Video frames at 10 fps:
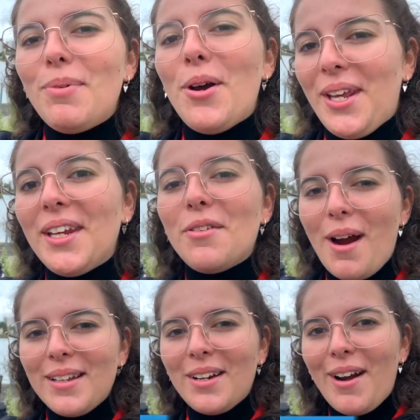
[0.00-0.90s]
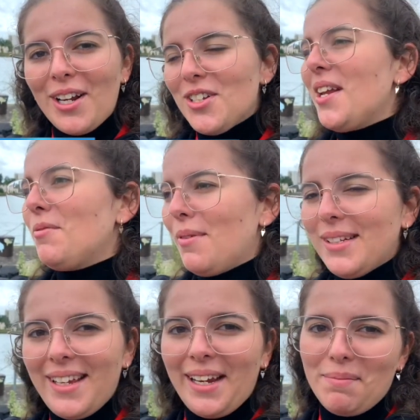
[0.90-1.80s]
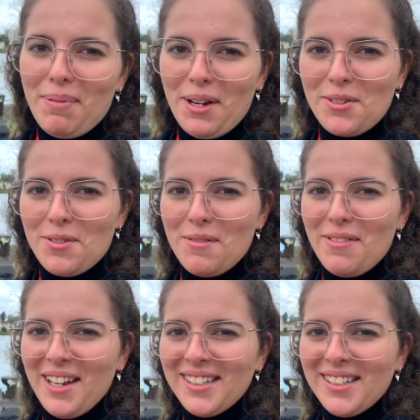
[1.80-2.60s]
pointing in the right direction and we will take a picture of it.